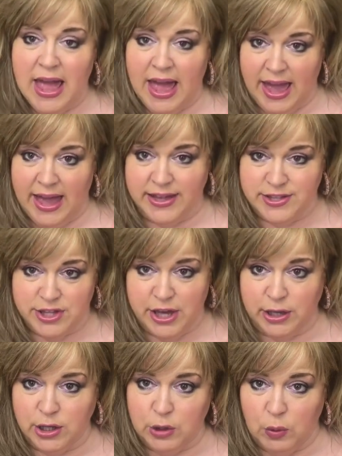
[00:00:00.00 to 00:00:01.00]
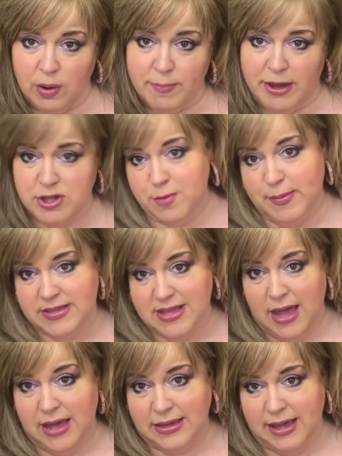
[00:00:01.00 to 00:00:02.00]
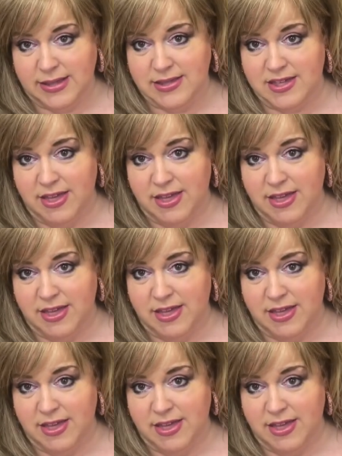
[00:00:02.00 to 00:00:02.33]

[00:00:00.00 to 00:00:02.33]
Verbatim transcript: and check your measurements against